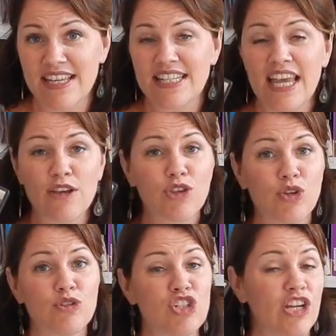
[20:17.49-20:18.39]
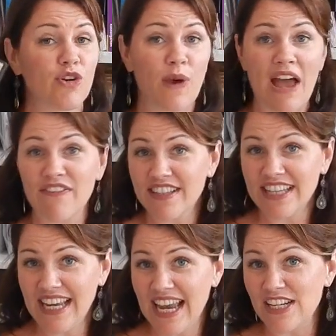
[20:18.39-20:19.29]
They take you through
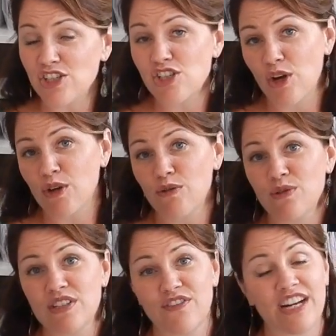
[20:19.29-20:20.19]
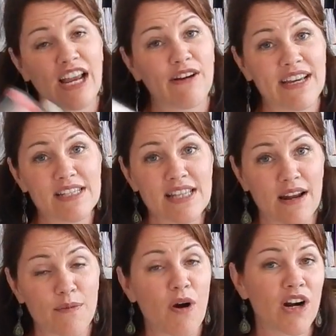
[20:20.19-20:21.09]
geographically and show you different areas
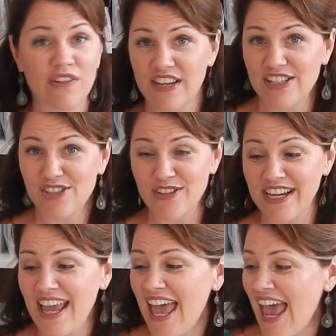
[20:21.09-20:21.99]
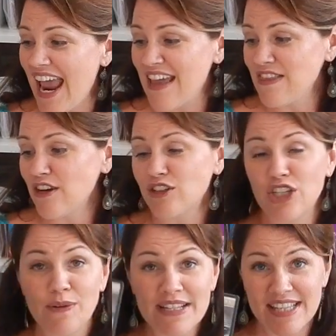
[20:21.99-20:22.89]
that are part of history. And their
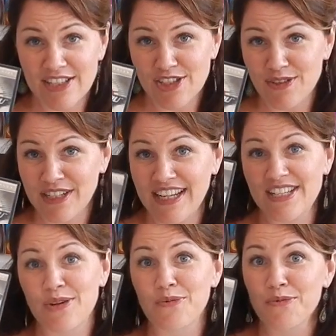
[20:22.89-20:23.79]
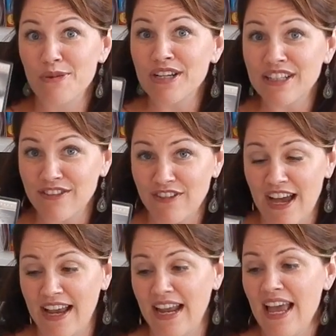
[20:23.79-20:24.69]
U.S. history is really
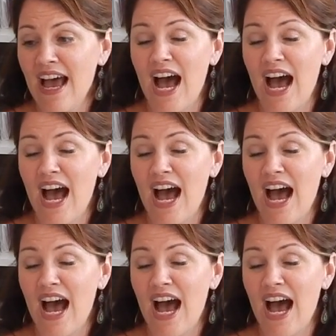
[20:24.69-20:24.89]
fun.